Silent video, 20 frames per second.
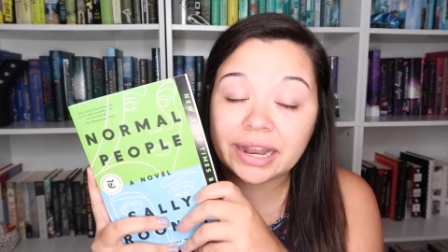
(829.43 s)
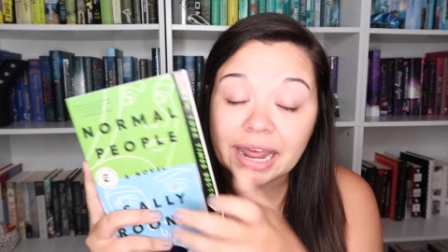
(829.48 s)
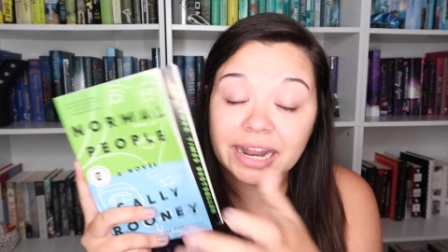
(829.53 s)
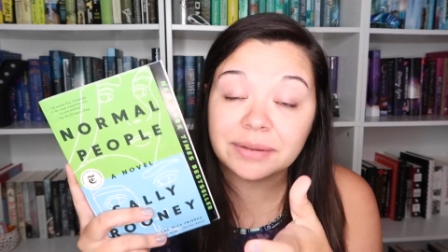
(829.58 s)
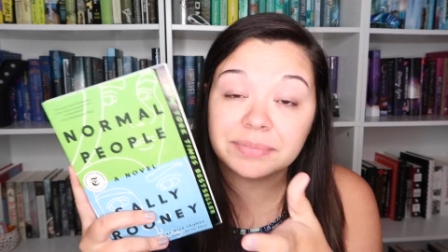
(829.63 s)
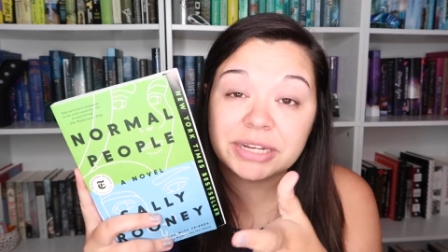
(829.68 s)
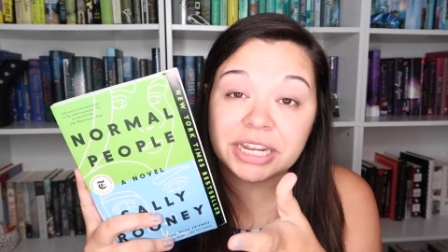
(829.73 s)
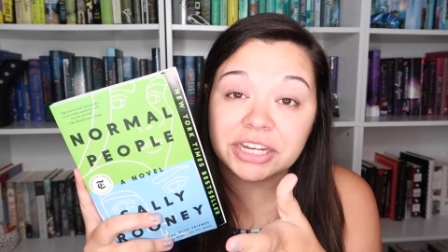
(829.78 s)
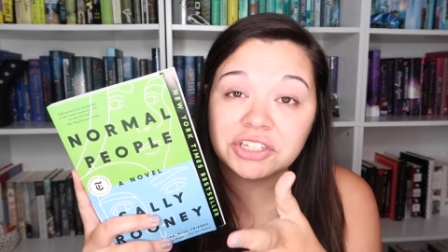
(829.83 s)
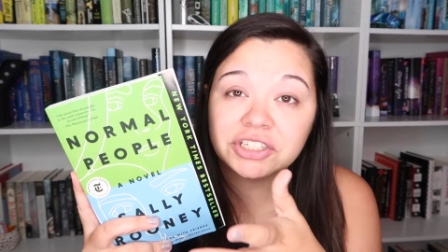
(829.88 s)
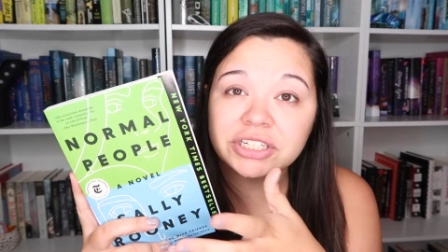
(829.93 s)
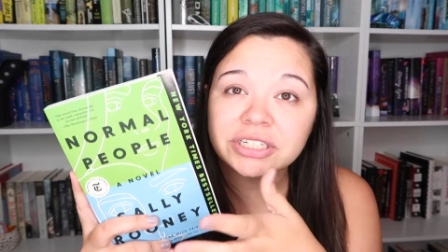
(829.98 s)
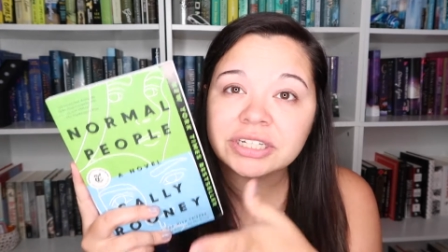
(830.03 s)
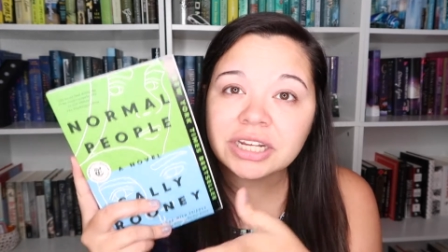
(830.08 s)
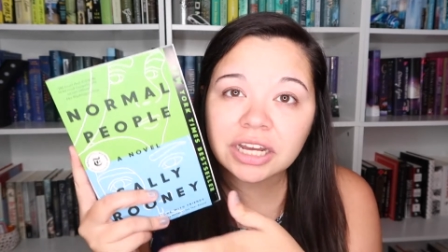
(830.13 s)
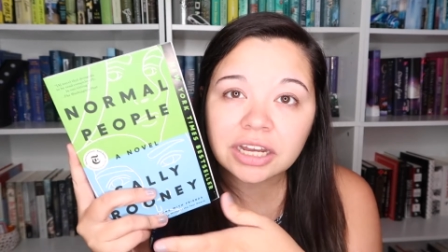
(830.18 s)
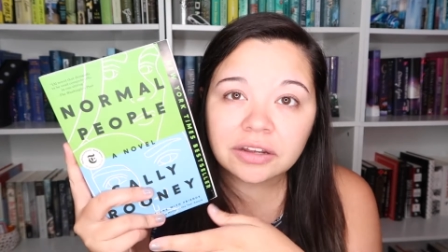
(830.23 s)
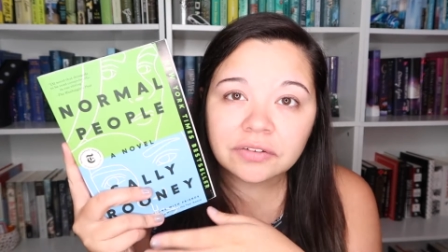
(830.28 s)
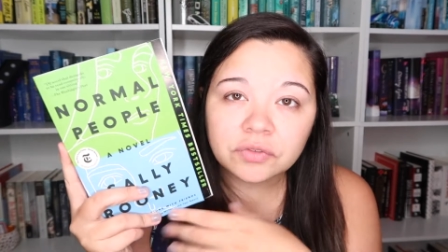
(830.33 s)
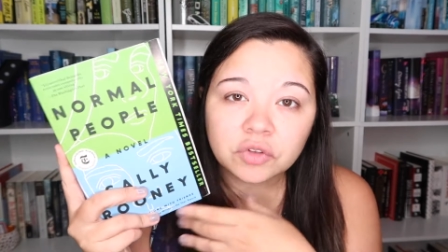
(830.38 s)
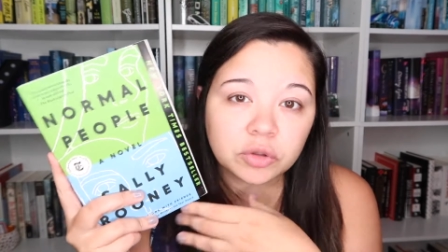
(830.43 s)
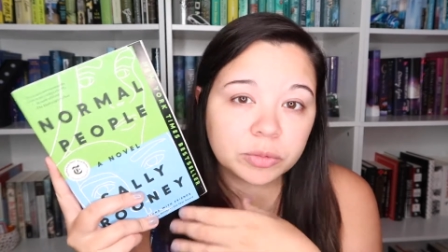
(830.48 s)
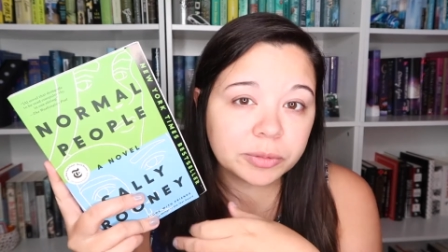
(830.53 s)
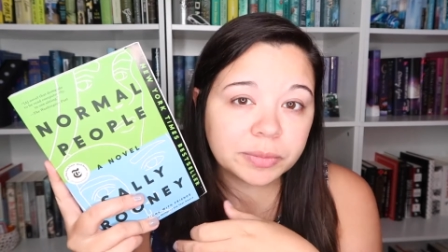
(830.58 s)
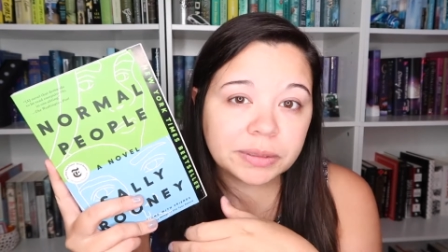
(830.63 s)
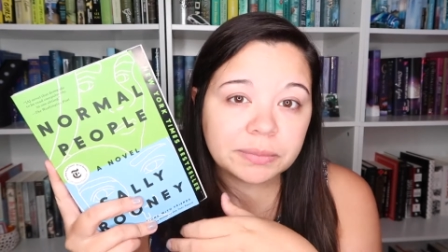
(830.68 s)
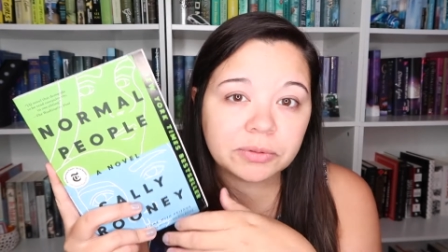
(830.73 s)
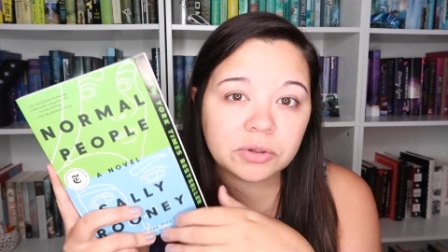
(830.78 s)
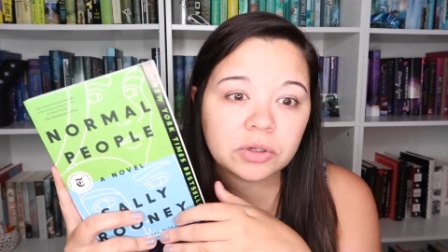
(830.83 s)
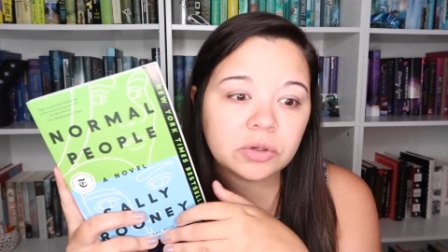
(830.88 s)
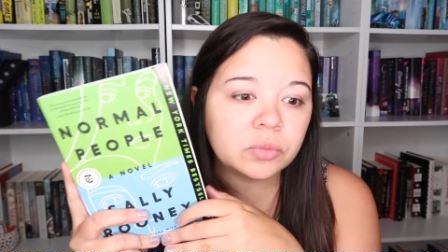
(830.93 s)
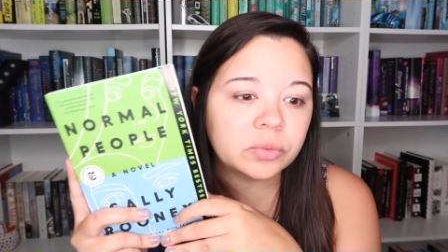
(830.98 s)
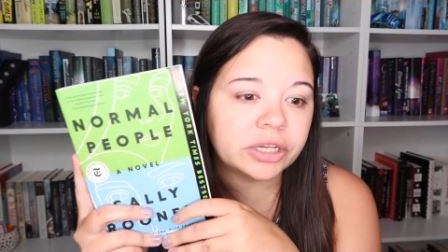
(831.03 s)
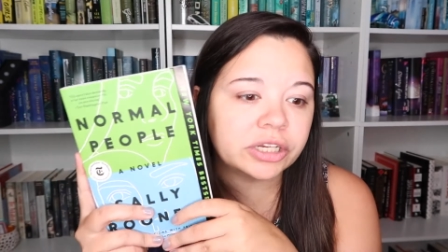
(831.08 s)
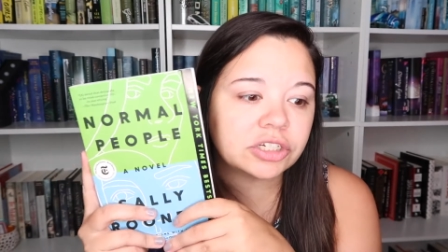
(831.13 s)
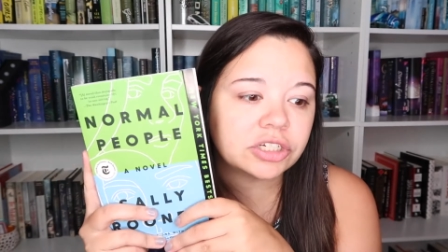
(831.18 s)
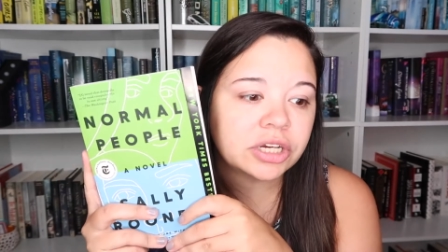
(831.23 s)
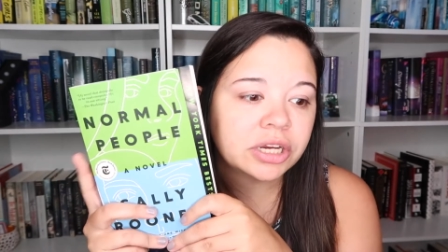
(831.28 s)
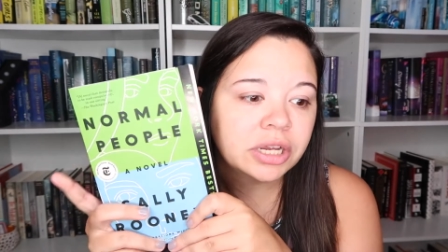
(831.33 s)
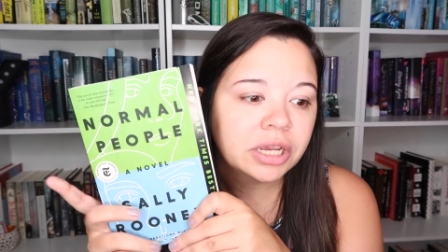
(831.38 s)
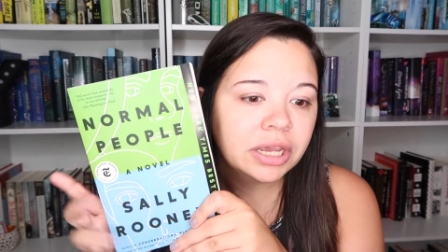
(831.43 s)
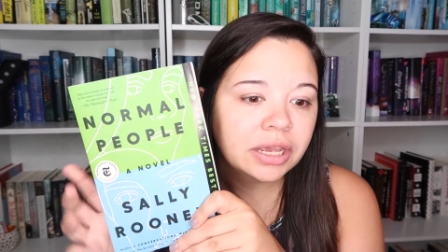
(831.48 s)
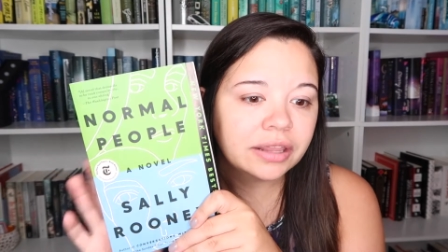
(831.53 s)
adaptation of Normal People, which